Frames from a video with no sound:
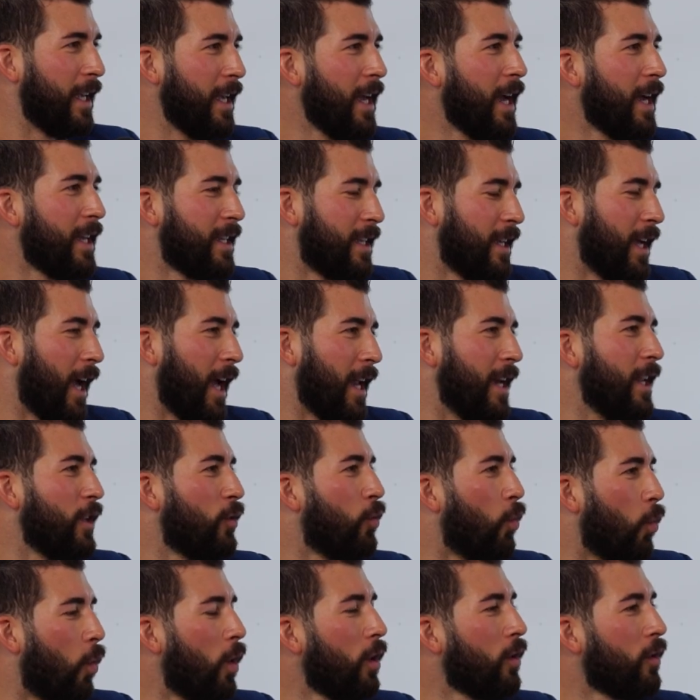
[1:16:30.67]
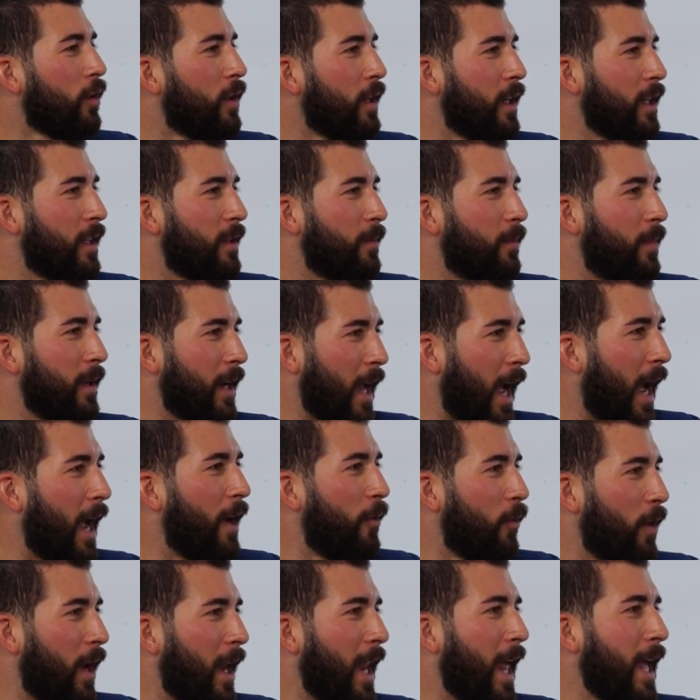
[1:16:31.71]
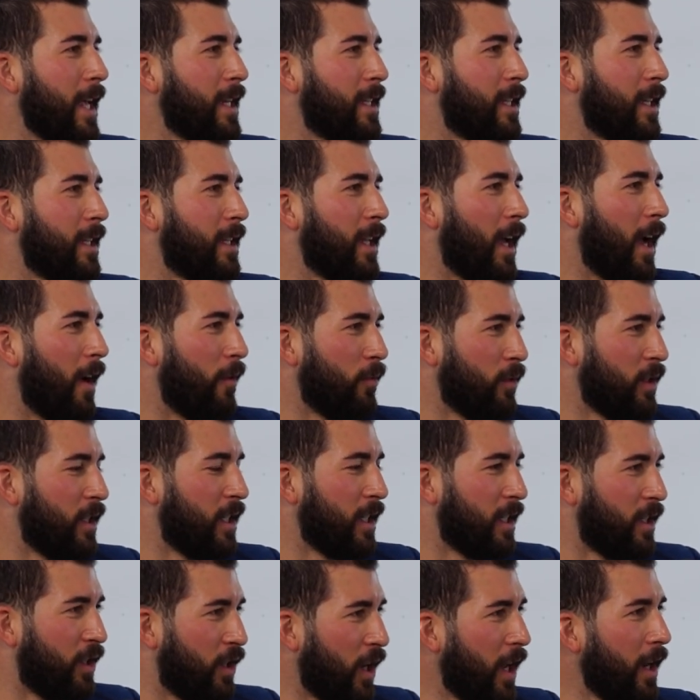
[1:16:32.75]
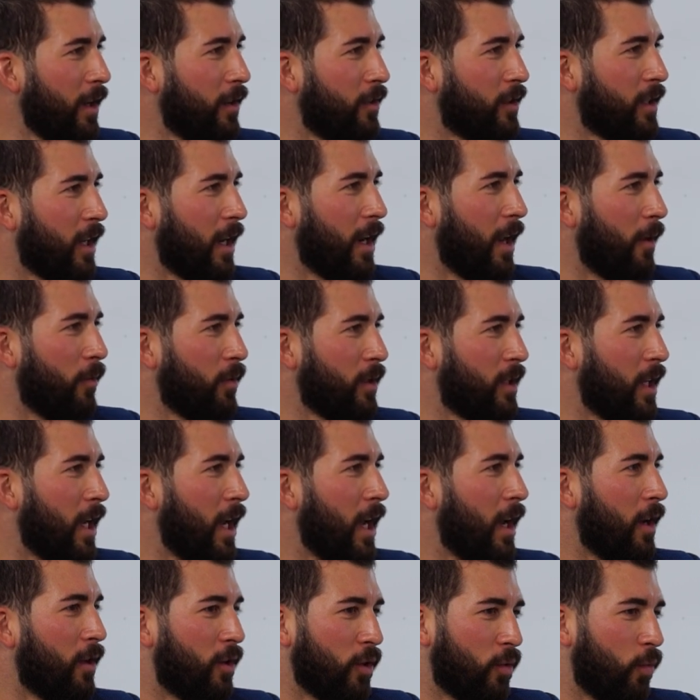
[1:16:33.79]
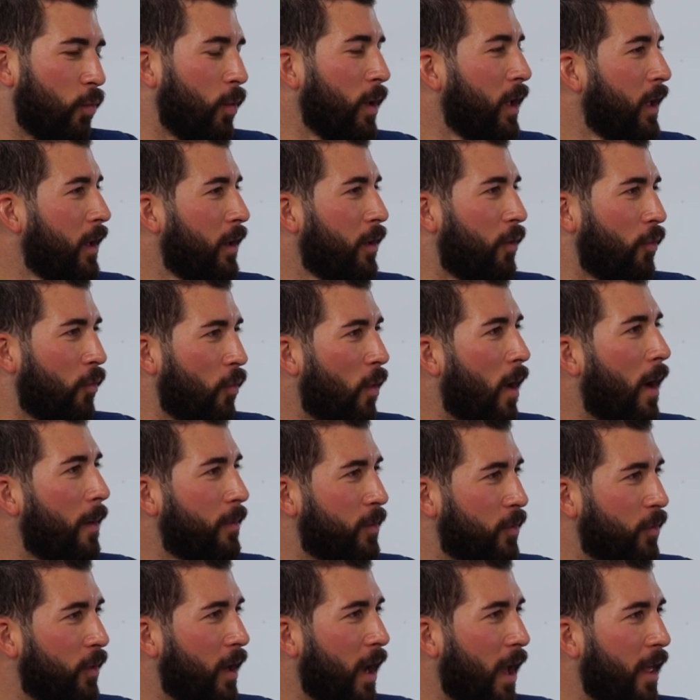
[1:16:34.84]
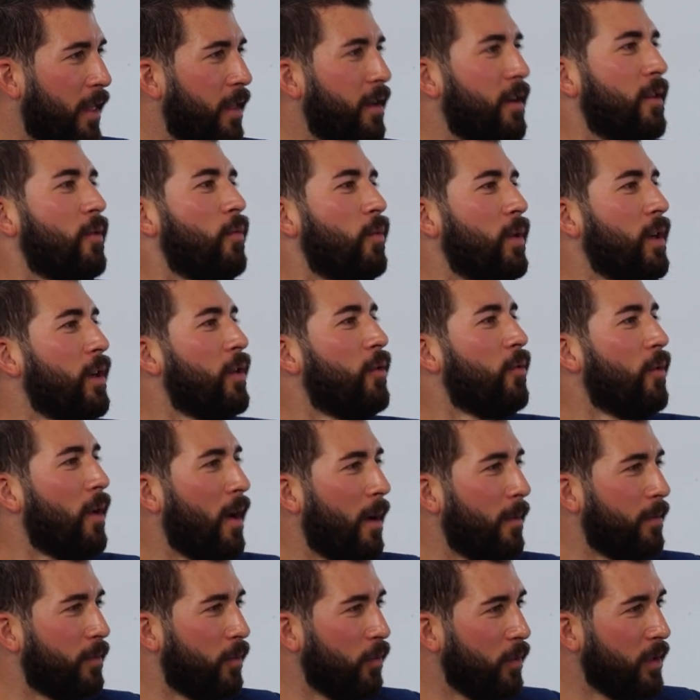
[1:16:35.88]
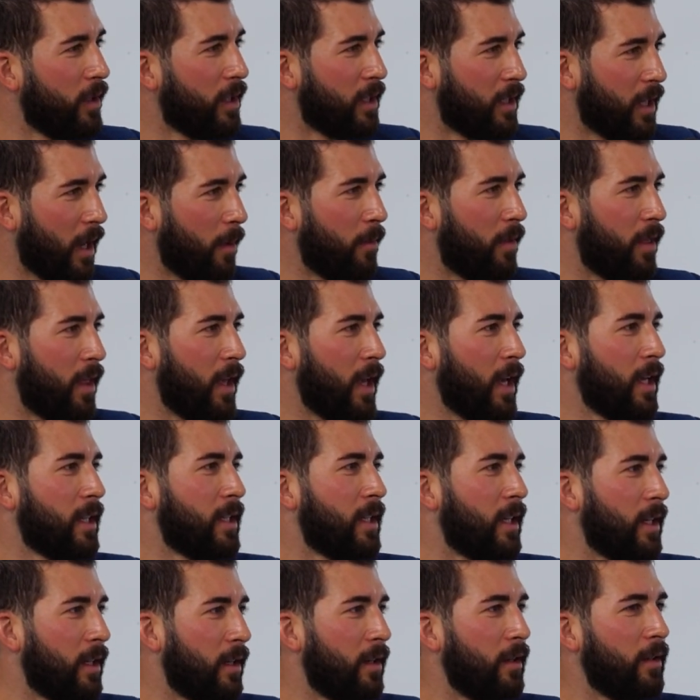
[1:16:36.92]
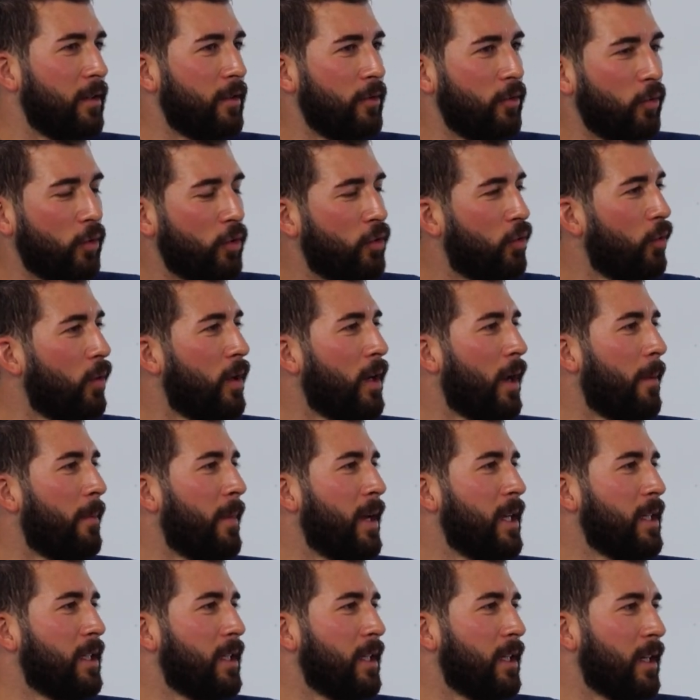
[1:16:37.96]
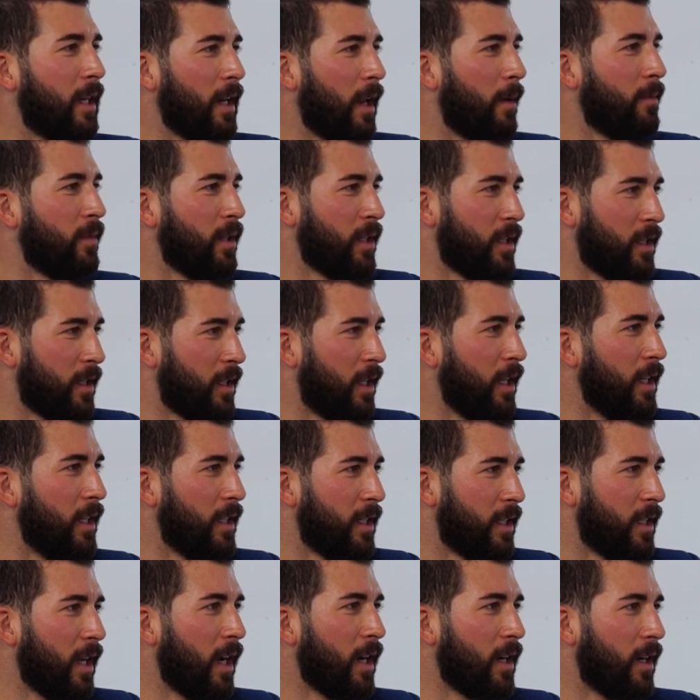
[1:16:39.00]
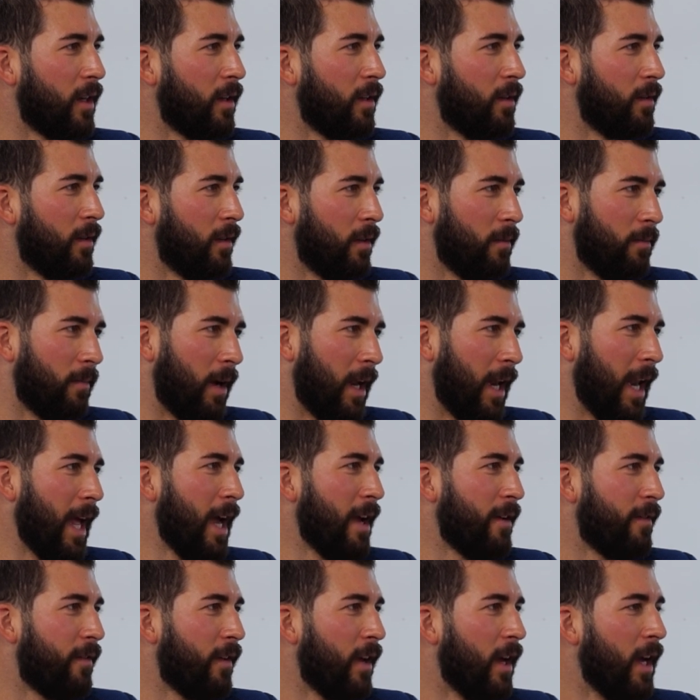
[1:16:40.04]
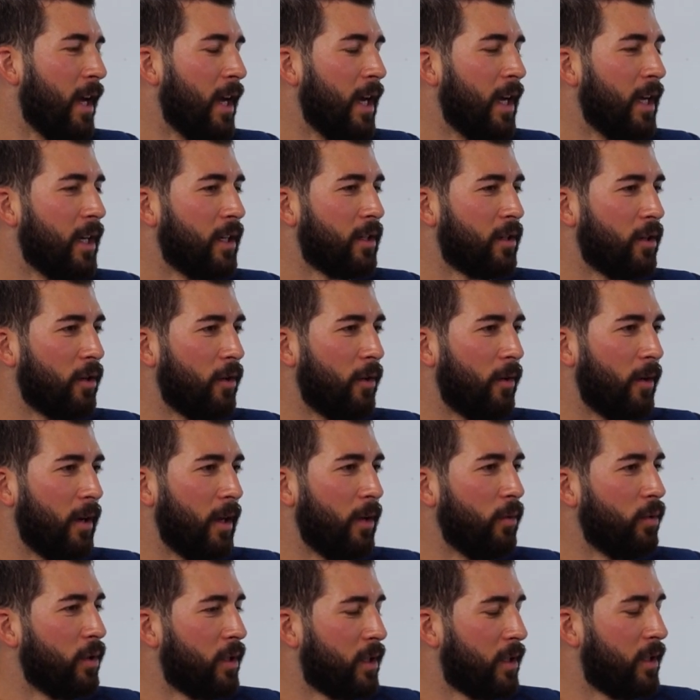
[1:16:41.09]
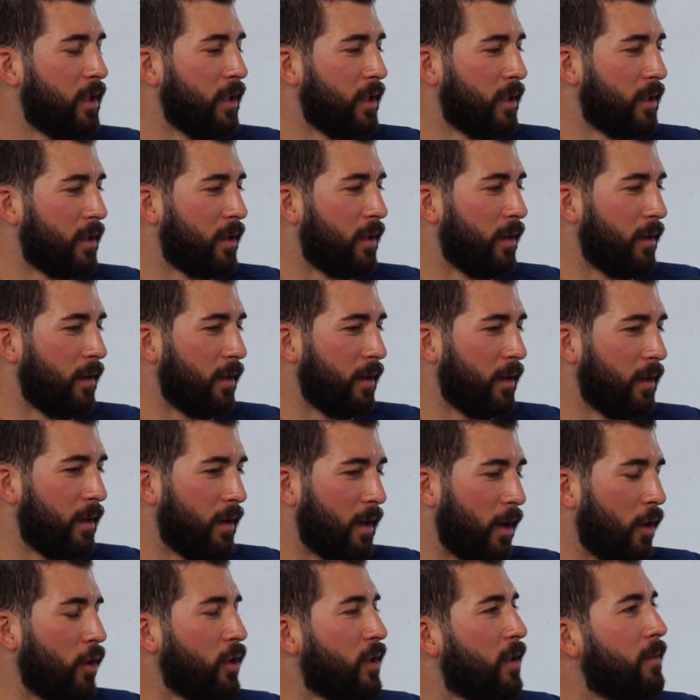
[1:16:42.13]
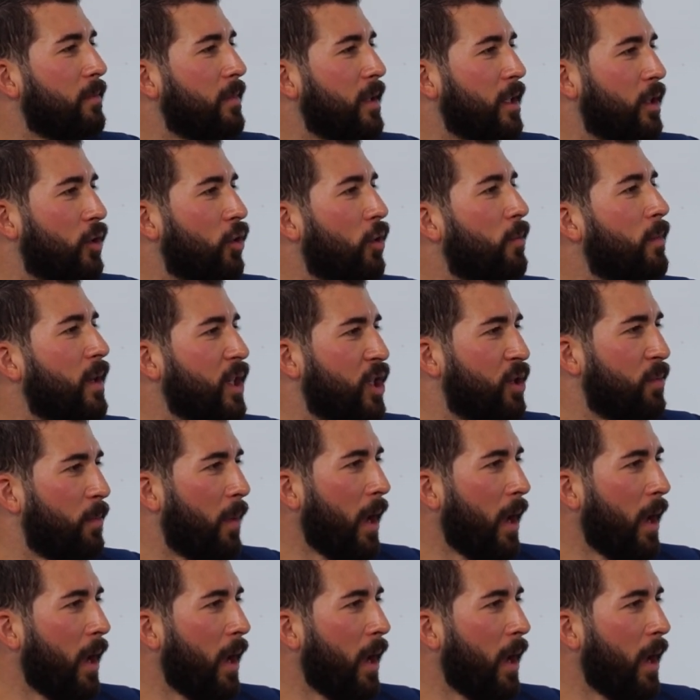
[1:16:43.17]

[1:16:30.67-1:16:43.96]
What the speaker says: yeah, I need to work on it. But I realized that I was just jealous. And because we grew up together. We grew up doing the same things. And you're doing amazing. And I'm just still stuck in my life. So it was just causing me so much